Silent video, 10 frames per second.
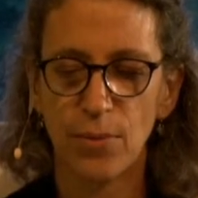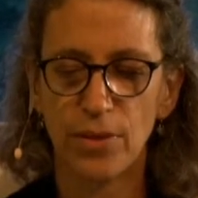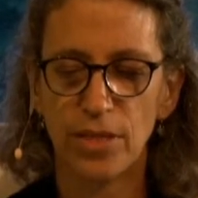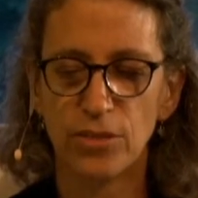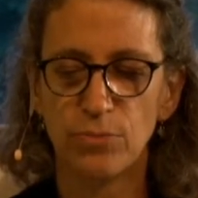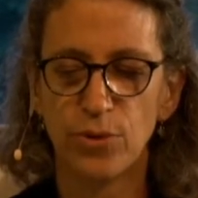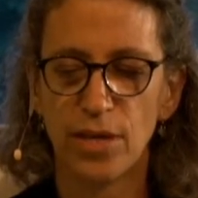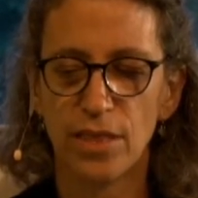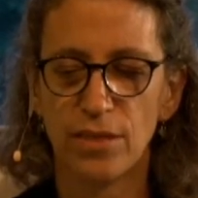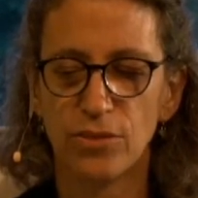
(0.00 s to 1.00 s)
And with each
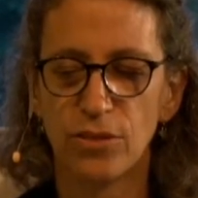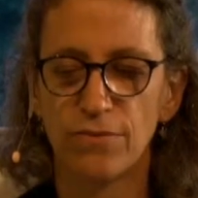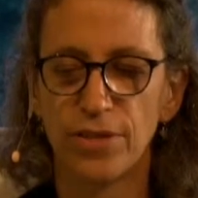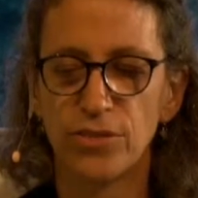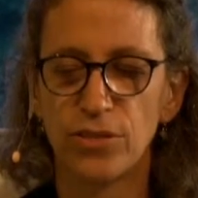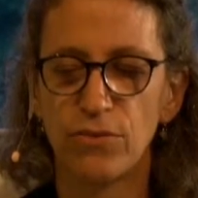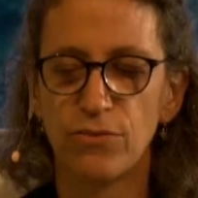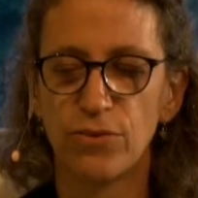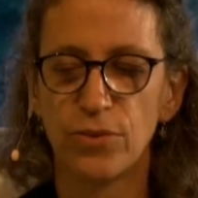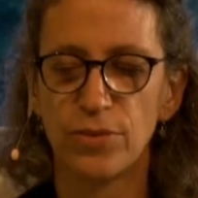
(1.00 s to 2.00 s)
breath, the solfeggio
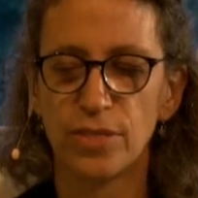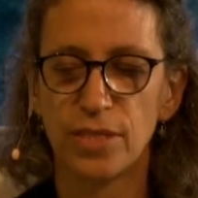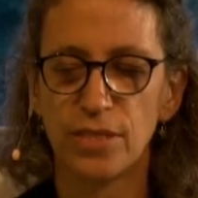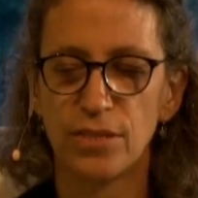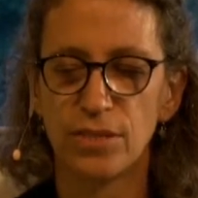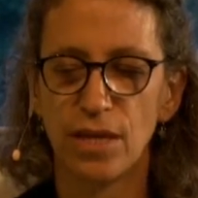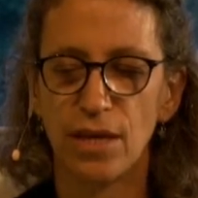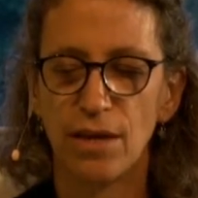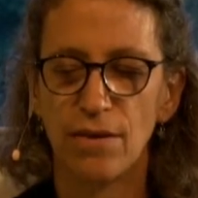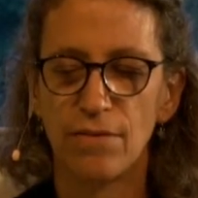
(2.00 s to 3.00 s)
frequencies
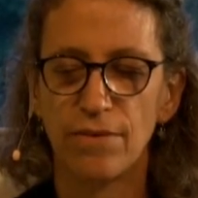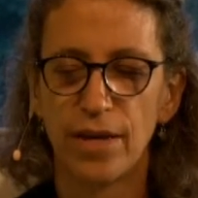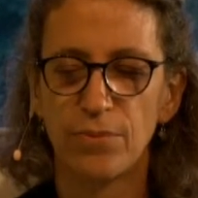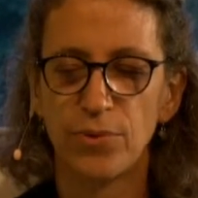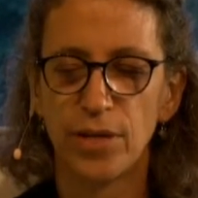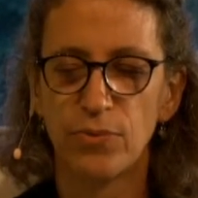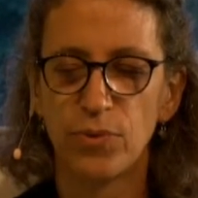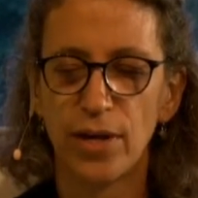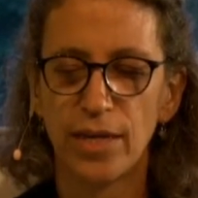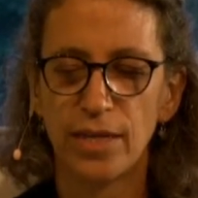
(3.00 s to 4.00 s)

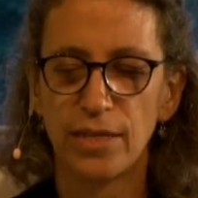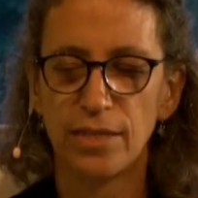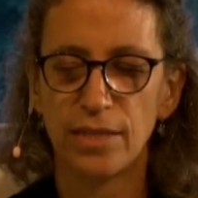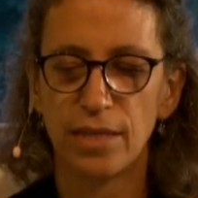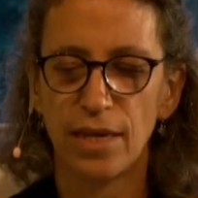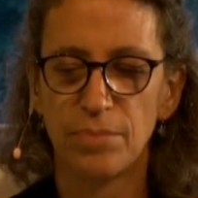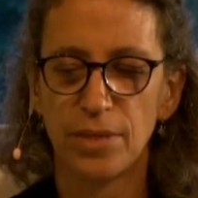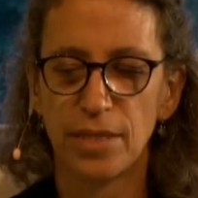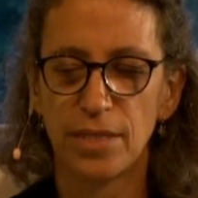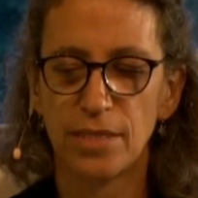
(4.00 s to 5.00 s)
vibrate right into that
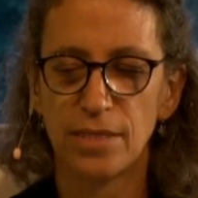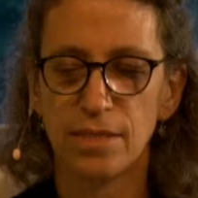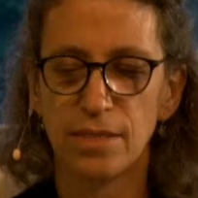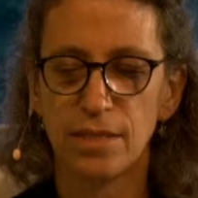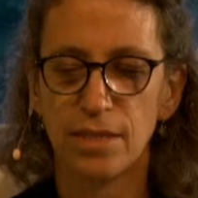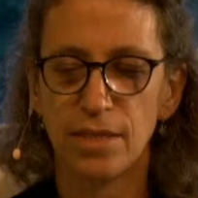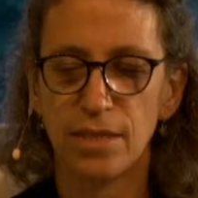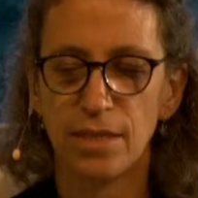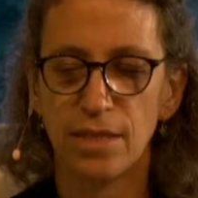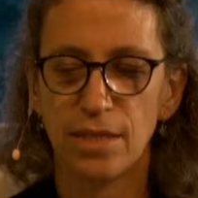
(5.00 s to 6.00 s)
place,
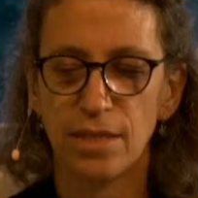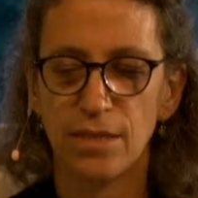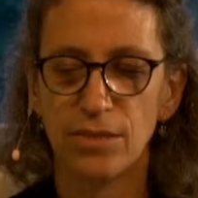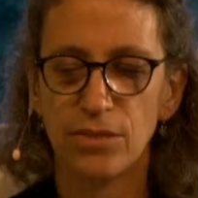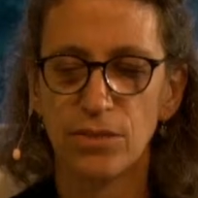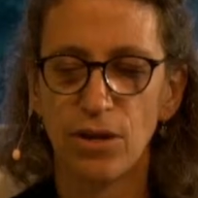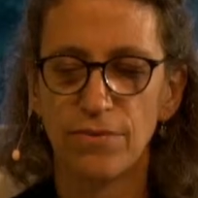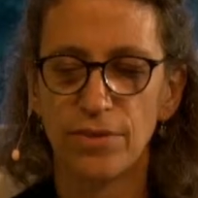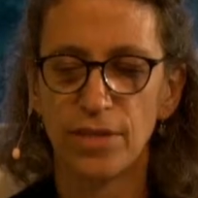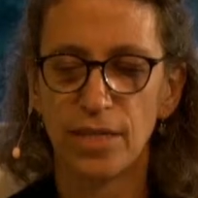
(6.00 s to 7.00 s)

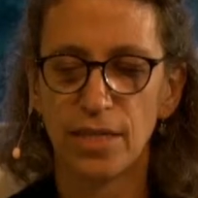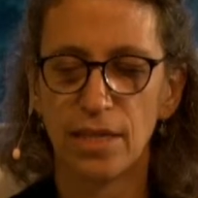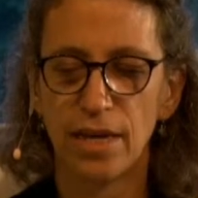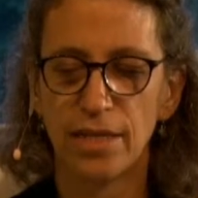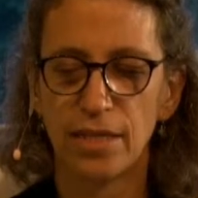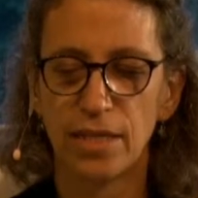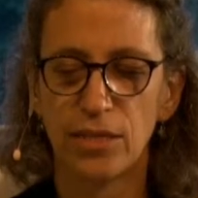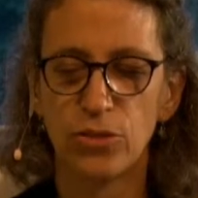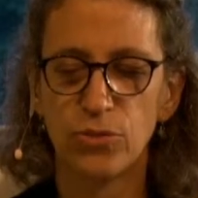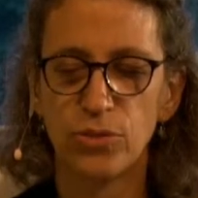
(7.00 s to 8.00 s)
softening,
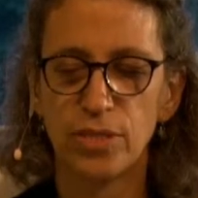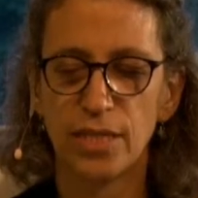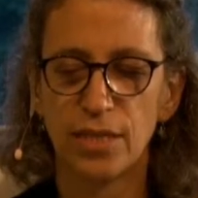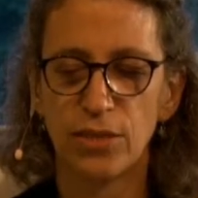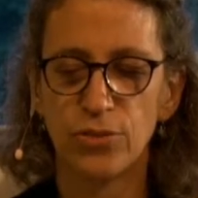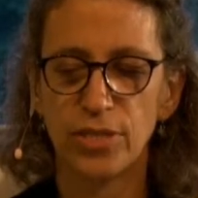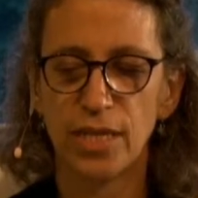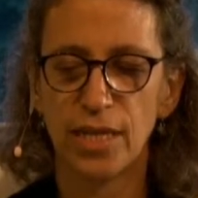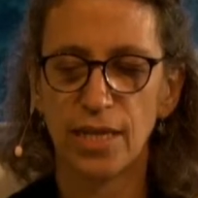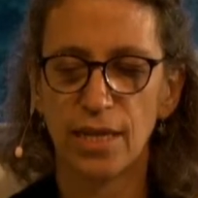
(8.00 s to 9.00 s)
lightening,
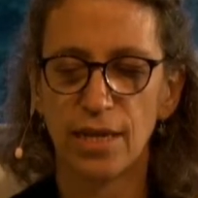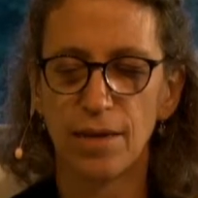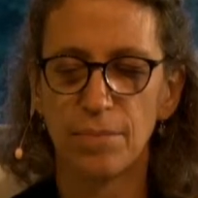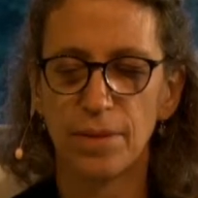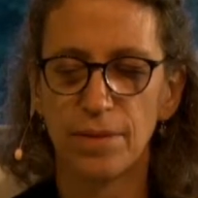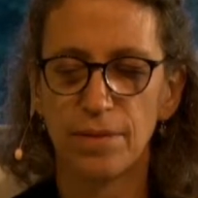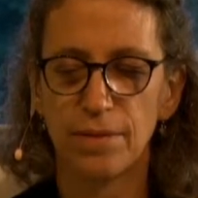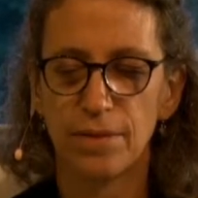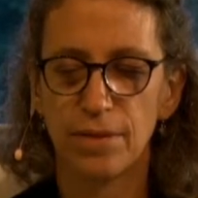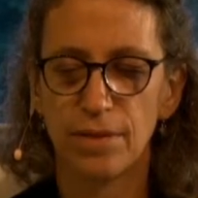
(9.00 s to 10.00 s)
loosening it up
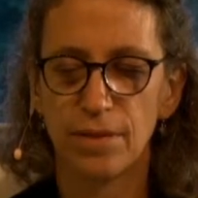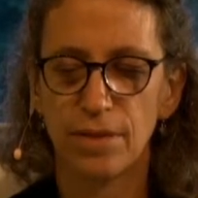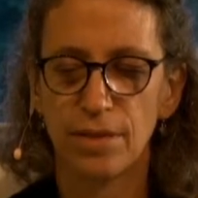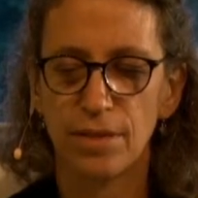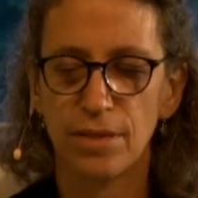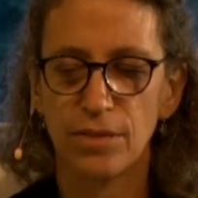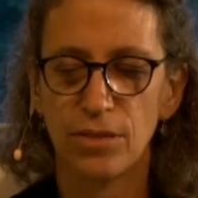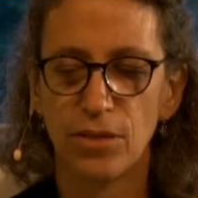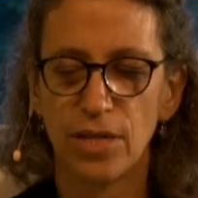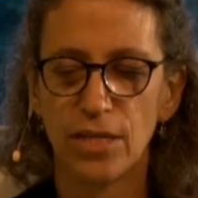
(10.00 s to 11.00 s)

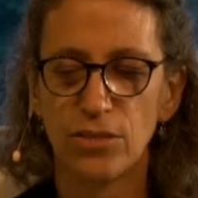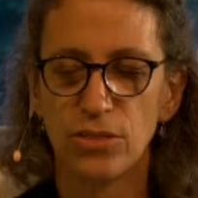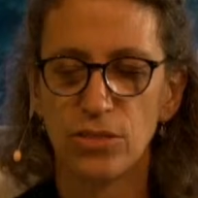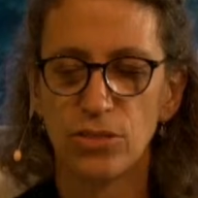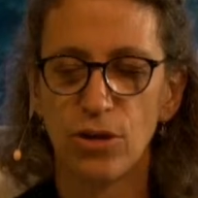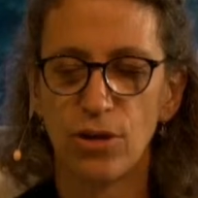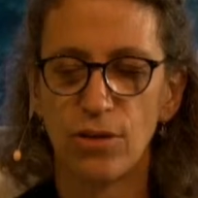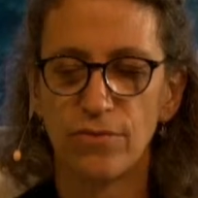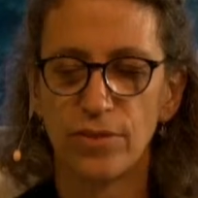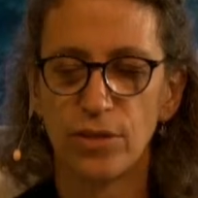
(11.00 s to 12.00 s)
so that it can
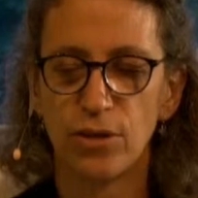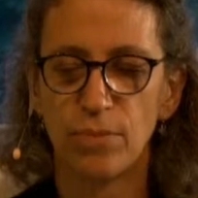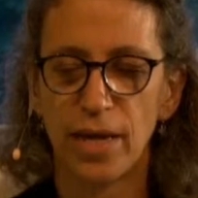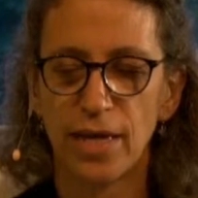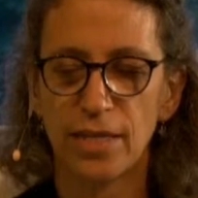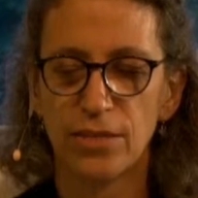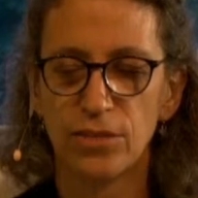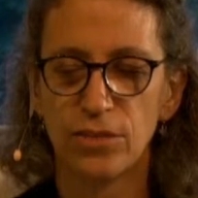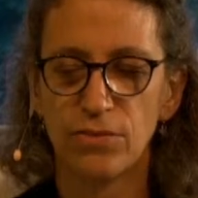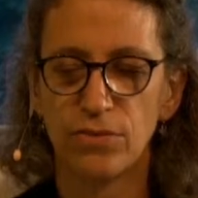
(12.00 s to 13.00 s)
dissolve and go back
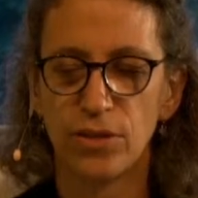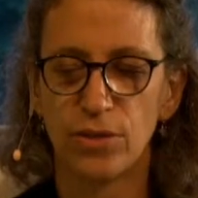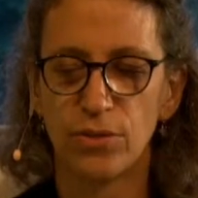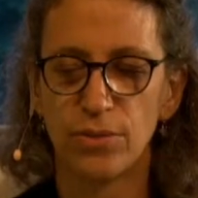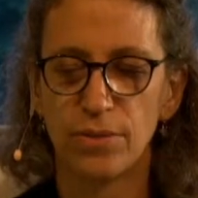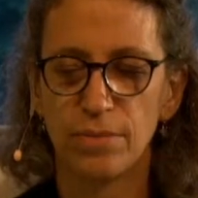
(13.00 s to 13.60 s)
into the flow.